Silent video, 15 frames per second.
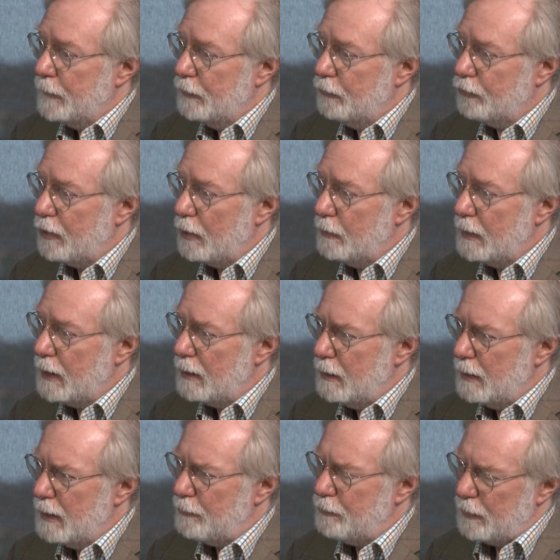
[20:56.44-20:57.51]
So in
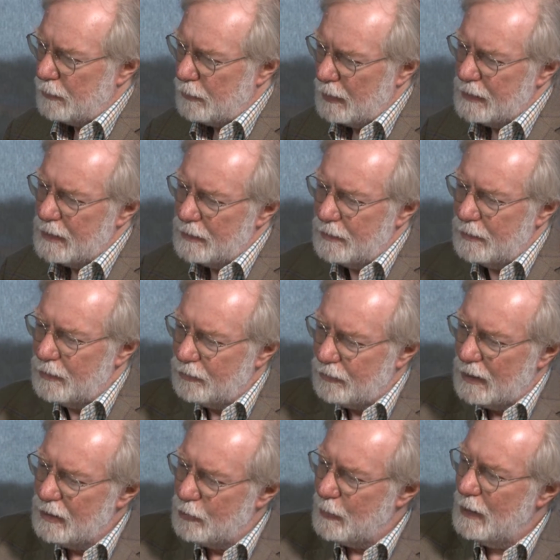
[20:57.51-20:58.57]
Africa, identities
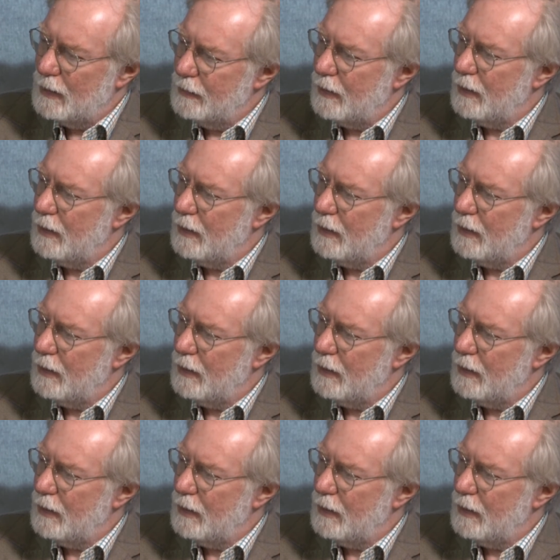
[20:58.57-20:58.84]
tend to be either